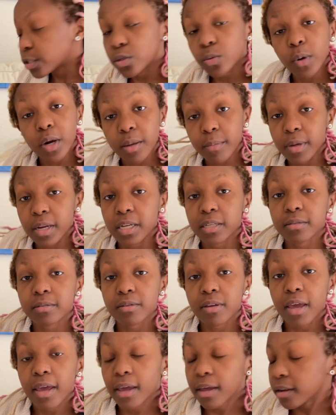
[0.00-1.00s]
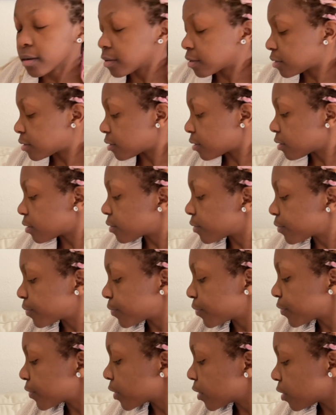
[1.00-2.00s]
20 minutes and
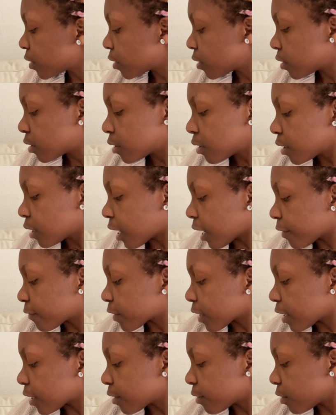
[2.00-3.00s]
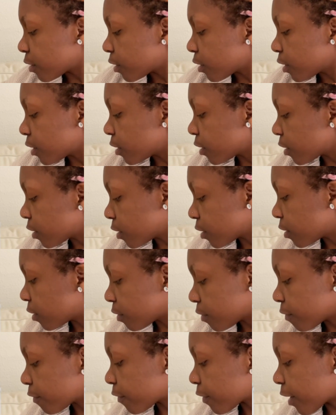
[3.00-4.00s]
I've got
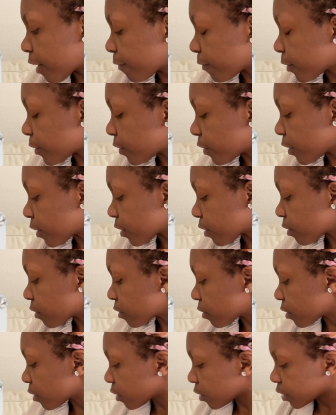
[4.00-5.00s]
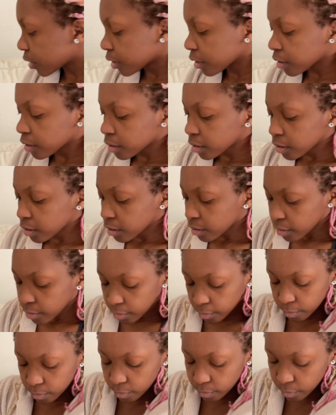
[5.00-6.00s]
everything on.
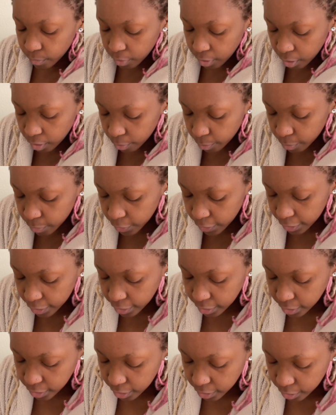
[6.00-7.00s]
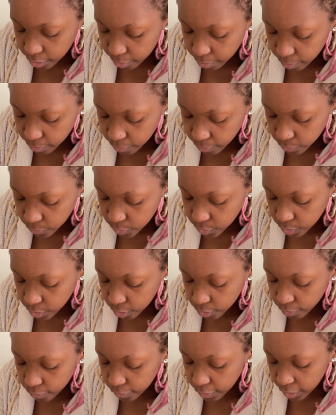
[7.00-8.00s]
But so
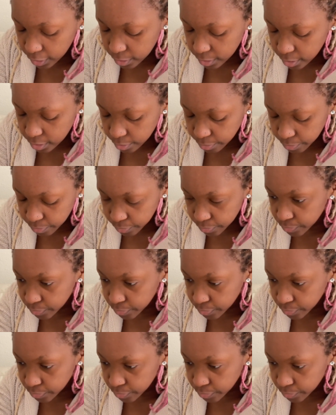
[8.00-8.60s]
I've got some